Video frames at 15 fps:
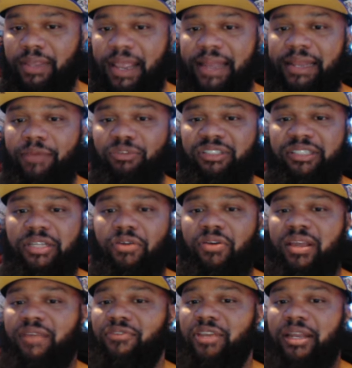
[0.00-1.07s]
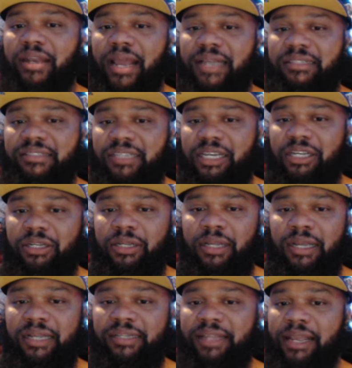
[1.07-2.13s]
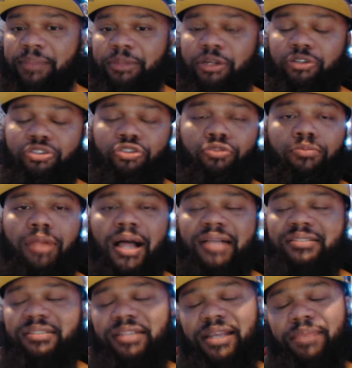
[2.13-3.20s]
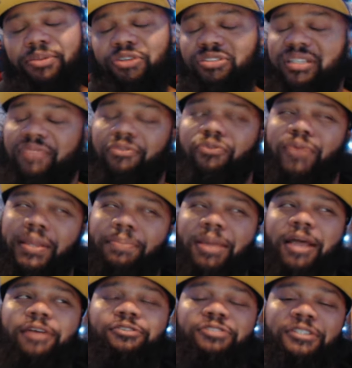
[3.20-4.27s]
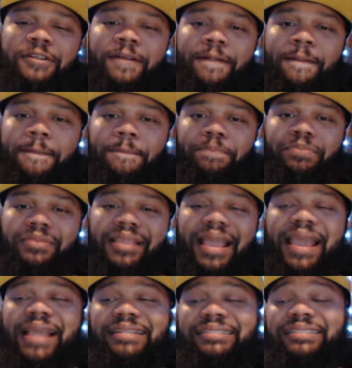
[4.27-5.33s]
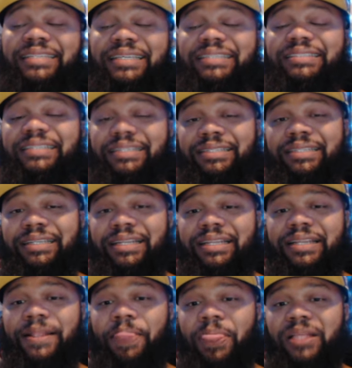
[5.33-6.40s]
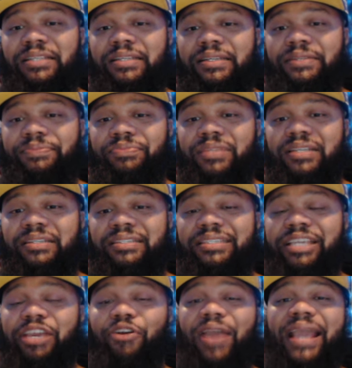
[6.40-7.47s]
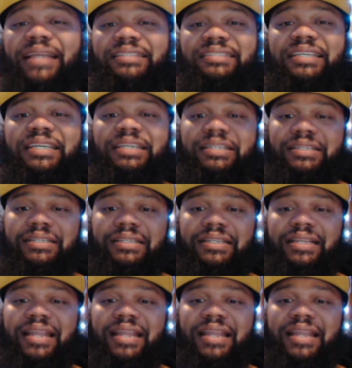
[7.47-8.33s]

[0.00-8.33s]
And he was still giving you 19, damn near 2 blocks, and damn near 7 rebounds. Season. Year 18.